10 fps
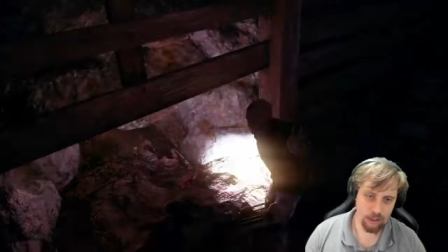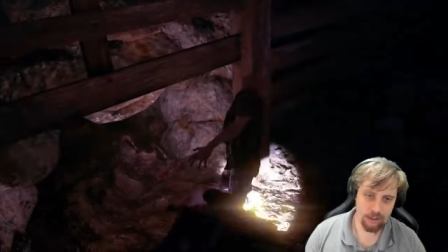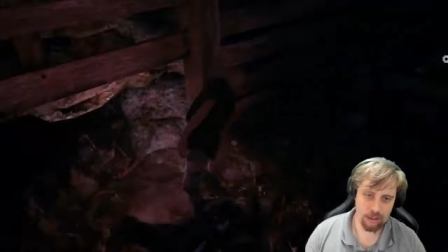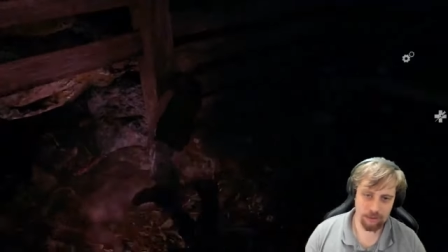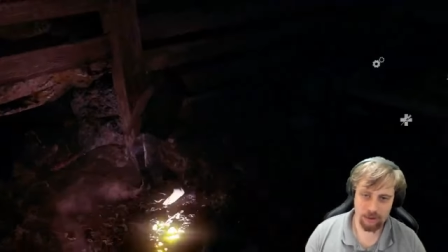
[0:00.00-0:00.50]
I
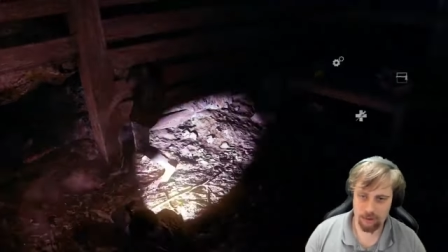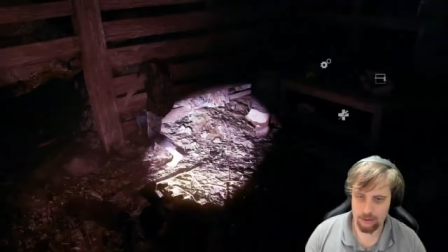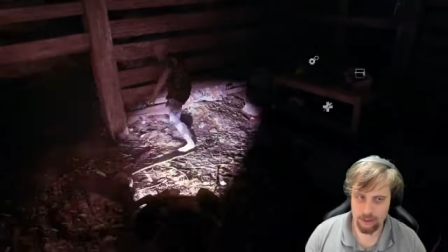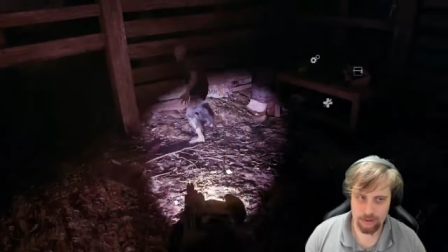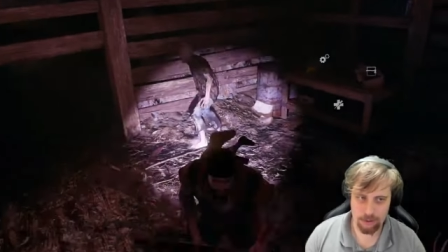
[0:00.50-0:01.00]
got, I
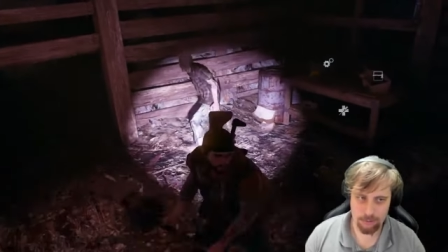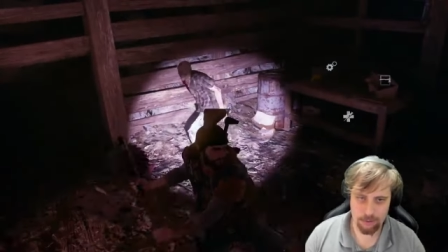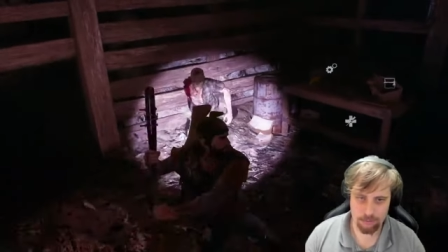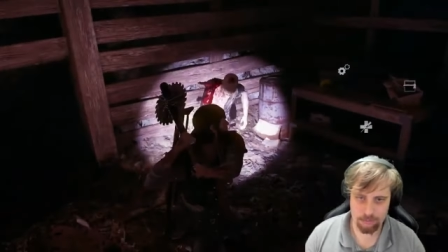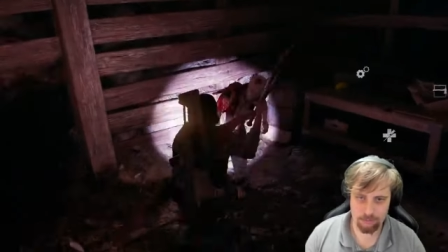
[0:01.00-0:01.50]
got his arm.
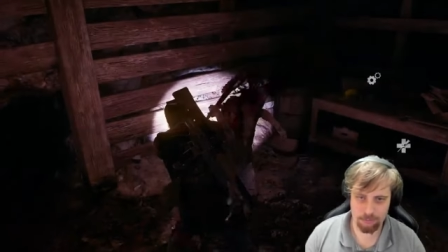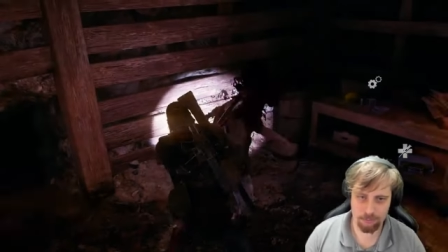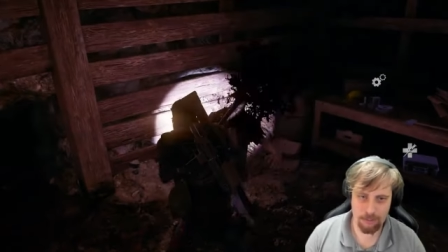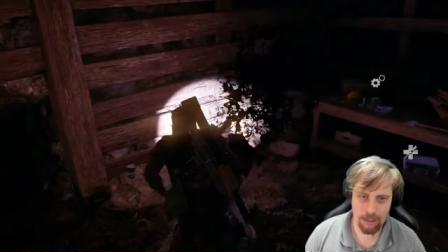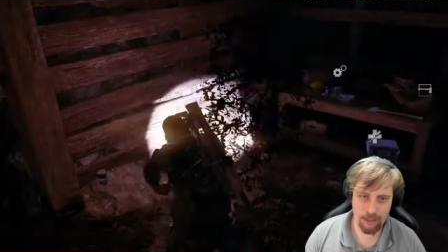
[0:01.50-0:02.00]

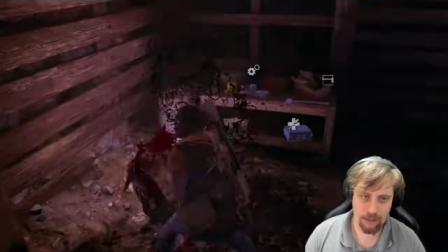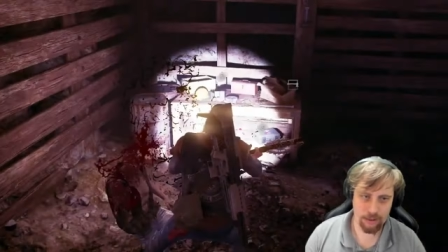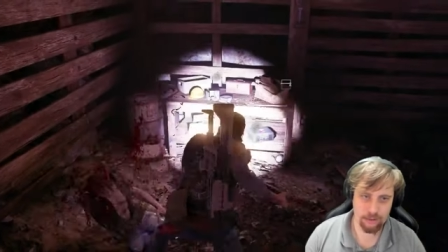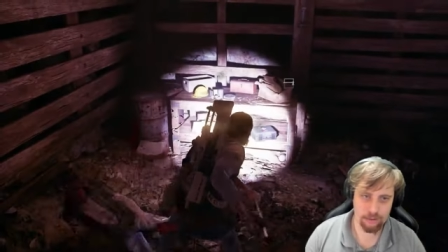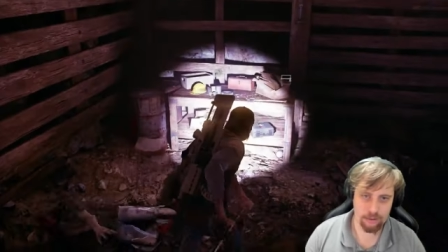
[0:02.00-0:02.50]

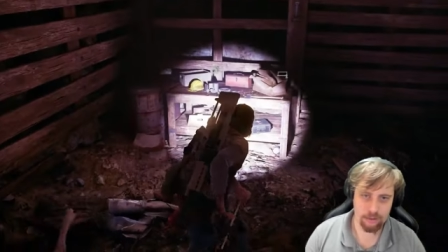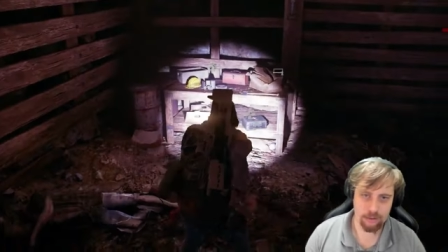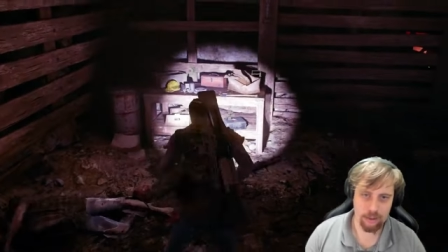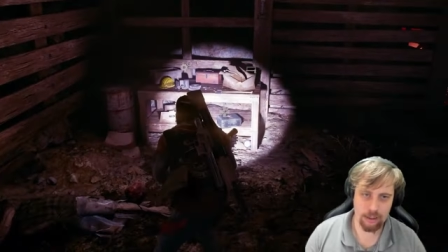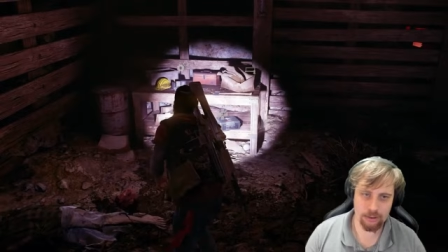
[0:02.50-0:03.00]

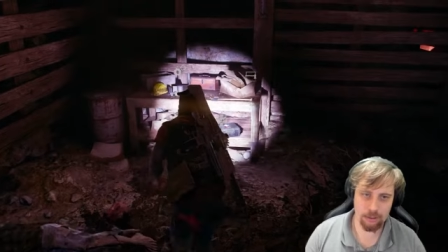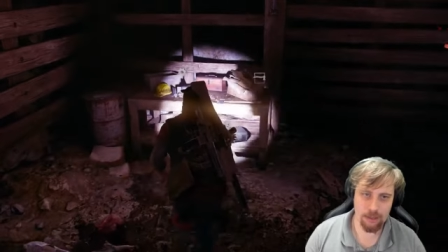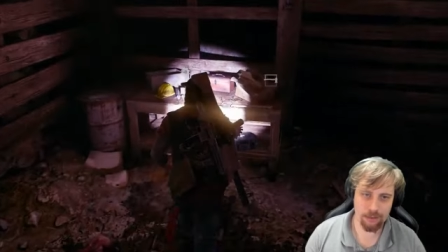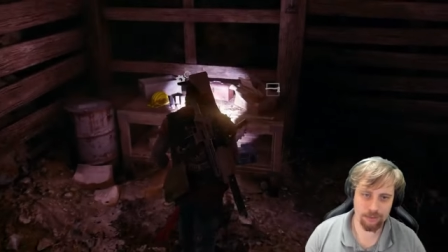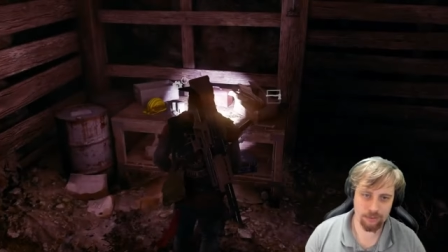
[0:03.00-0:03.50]
Cut his
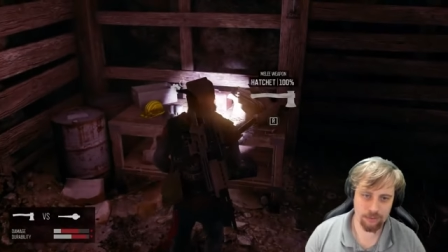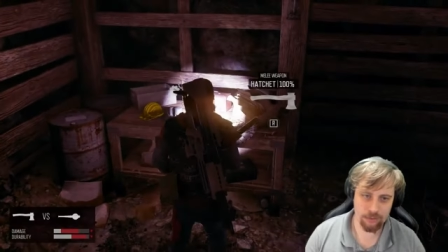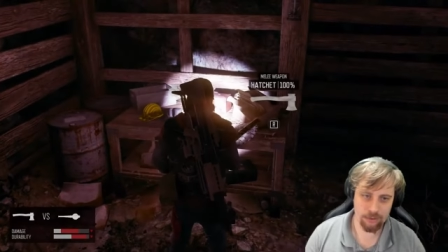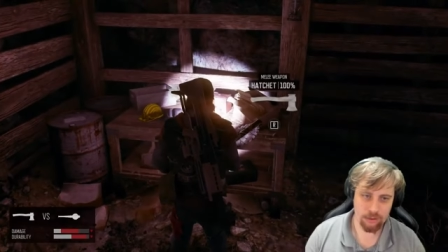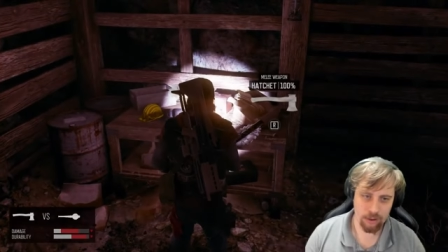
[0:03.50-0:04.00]
arm off.
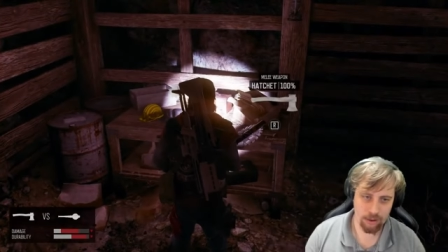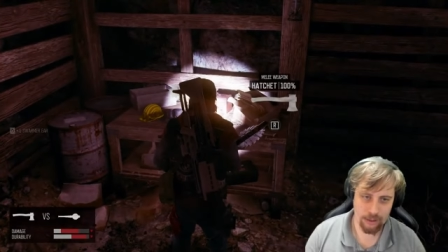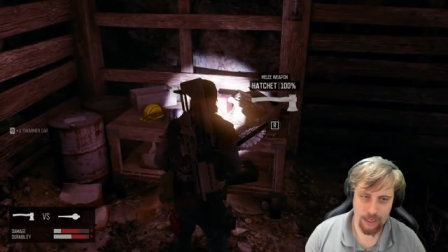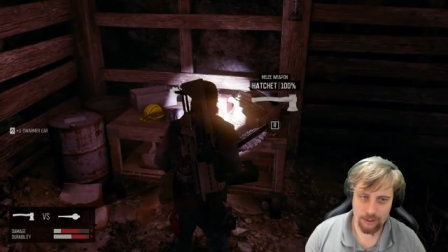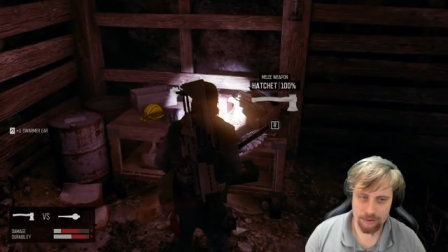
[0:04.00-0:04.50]

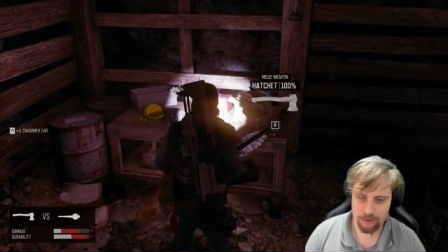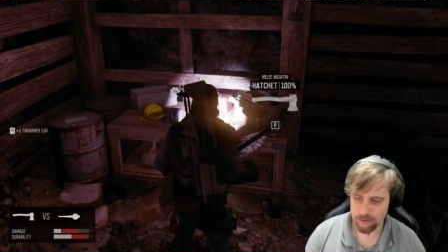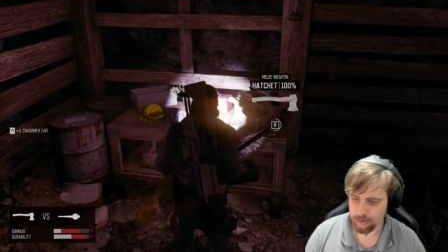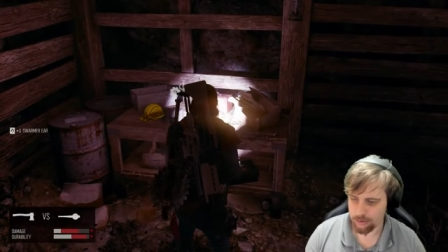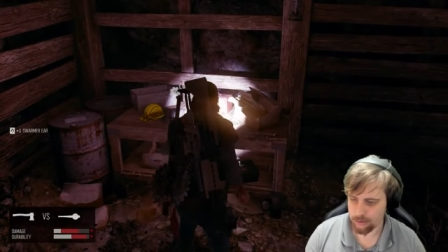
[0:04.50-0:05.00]
Look, an axe.
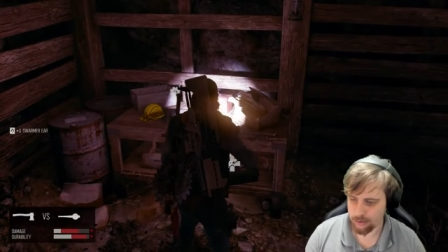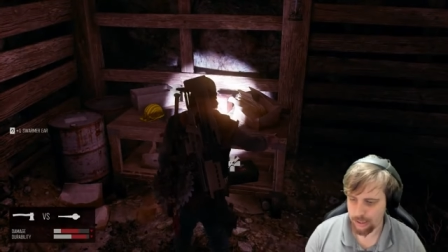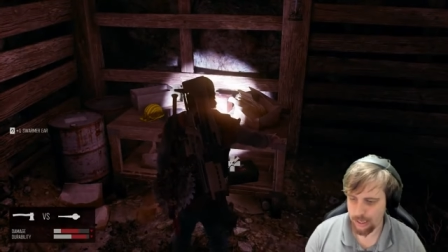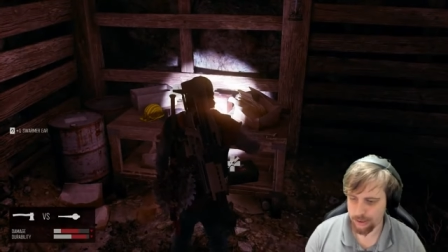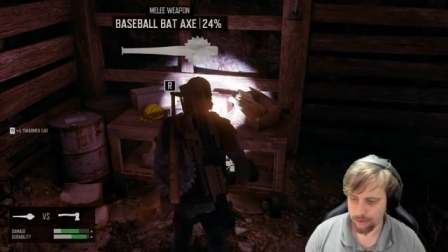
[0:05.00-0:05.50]

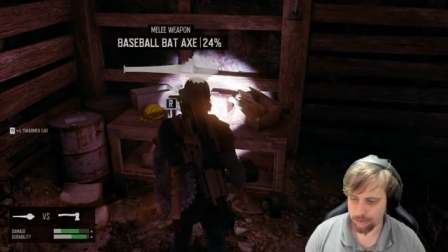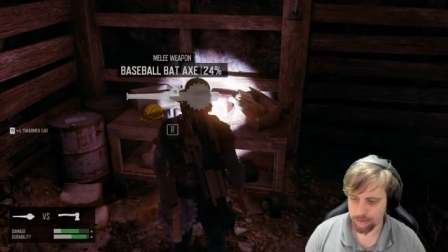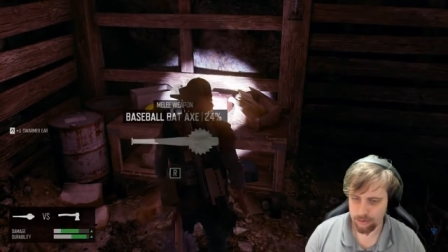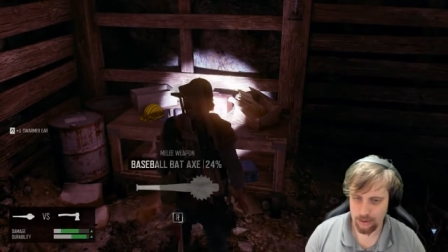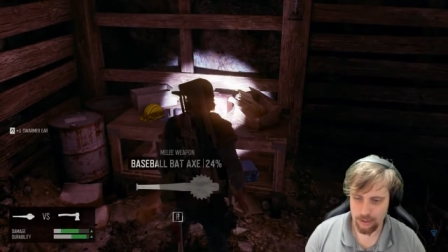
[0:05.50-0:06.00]
A hatchet.
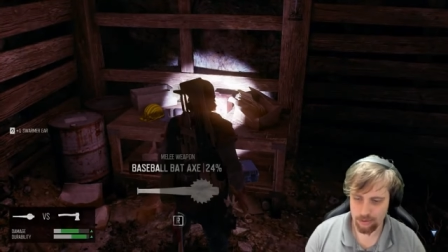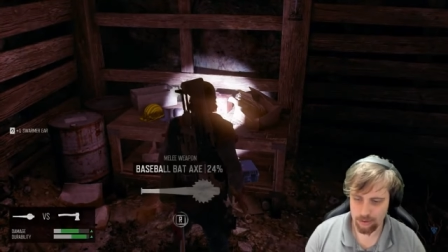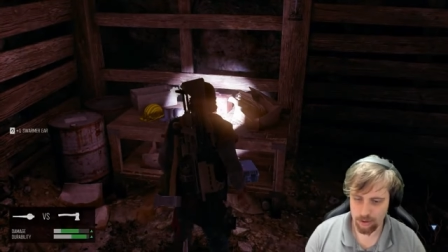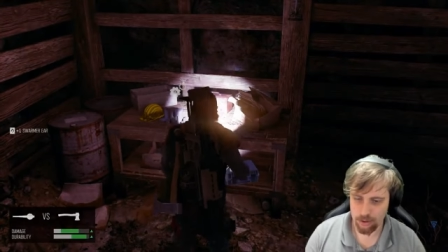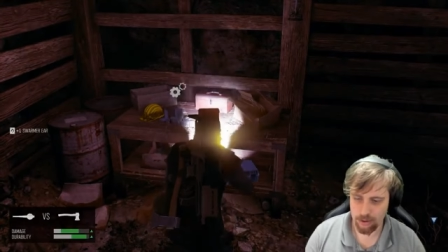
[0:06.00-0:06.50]
I like.
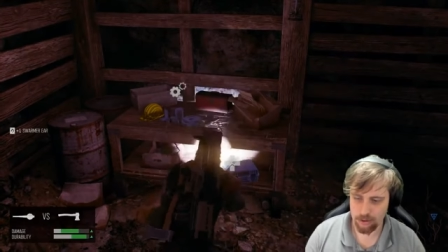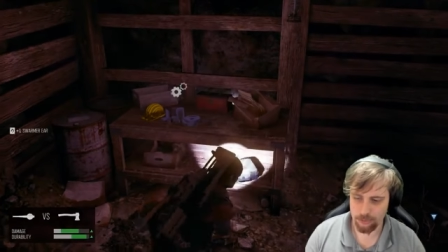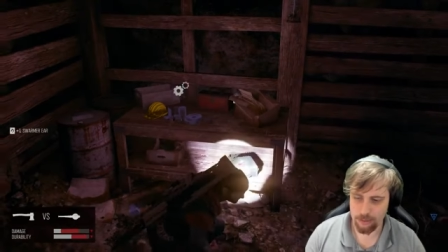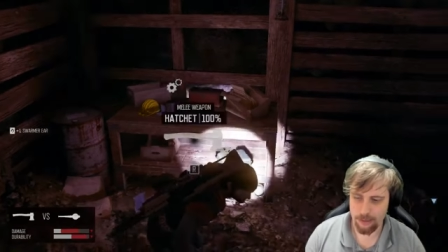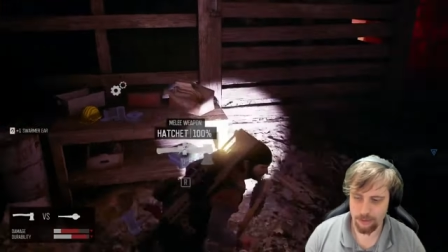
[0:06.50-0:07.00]
Oh no, this
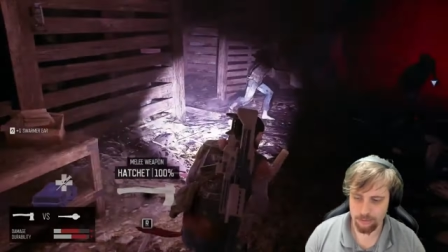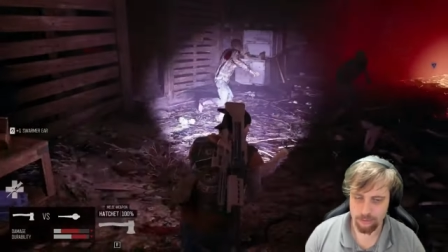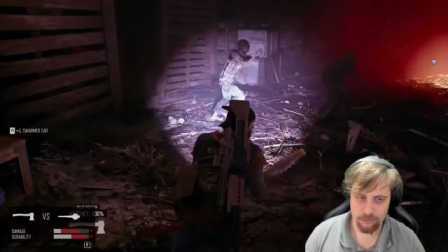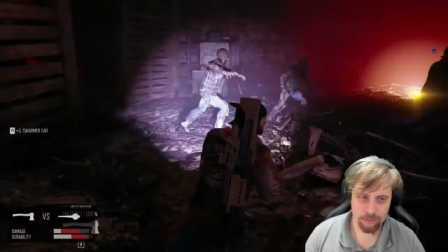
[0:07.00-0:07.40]
is way better.